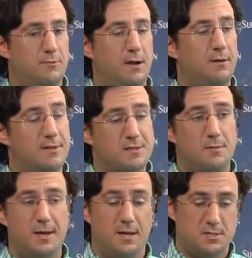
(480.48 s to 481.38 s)
route, and that's
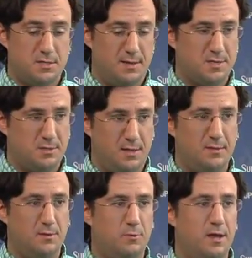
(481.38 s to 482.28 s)
all managed actually
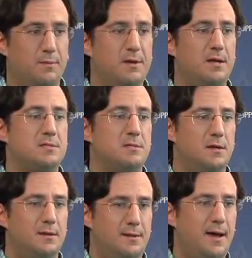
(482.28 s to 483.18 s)
in the YMS,
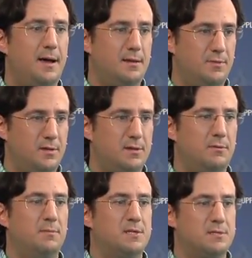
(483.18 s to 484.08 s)
not in the
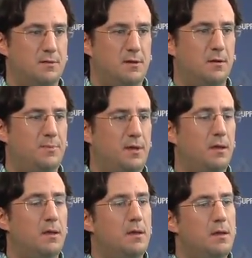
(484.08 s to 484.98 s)
WMS or the ERP.